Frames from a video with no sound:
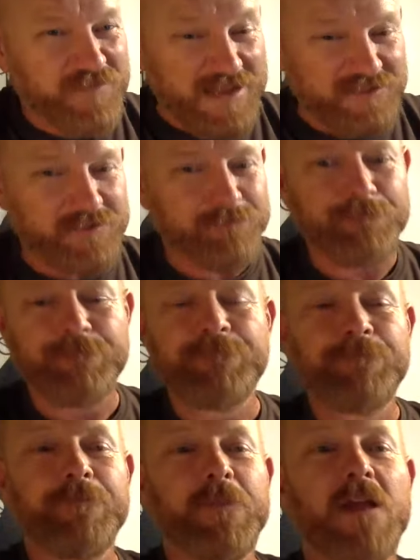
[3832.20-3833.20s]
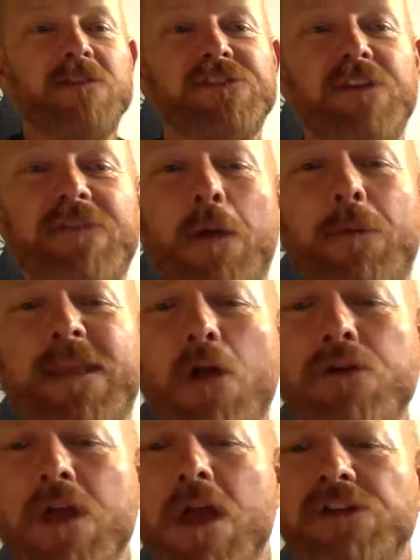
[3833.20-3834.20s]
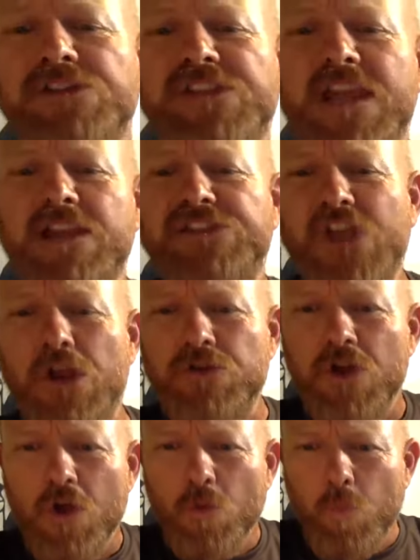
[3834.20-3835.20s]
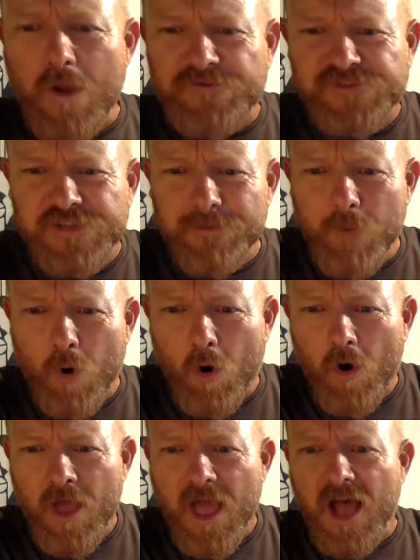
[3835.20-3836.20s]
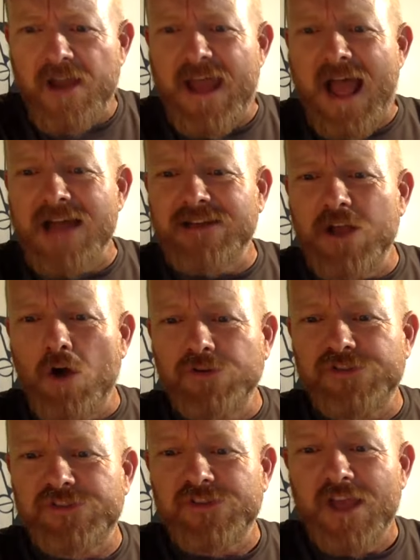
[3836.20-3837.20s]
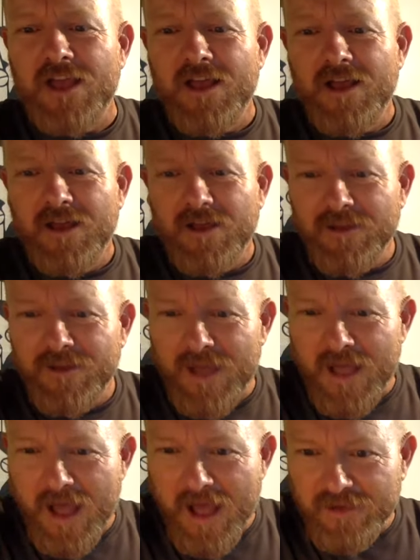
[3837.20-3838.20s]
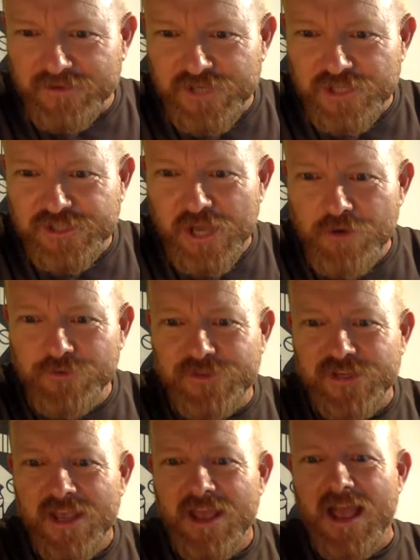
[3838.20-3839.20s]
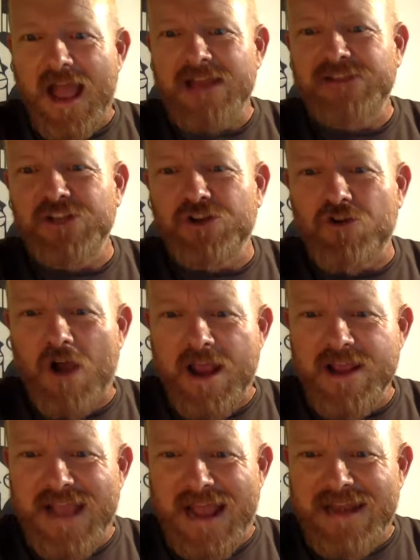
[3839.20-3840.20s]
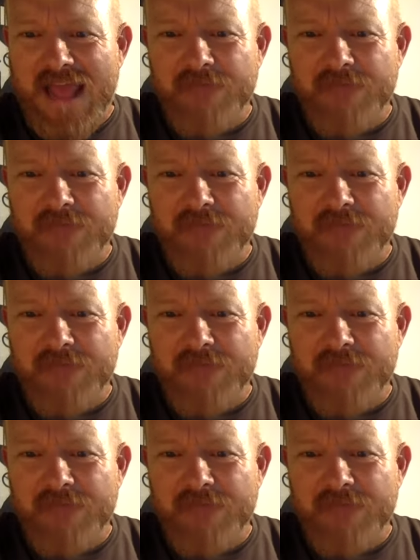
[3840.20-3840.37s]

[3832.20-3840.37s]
Yes. So there we go. See you soon with some more. And adios to Toot and to Craig and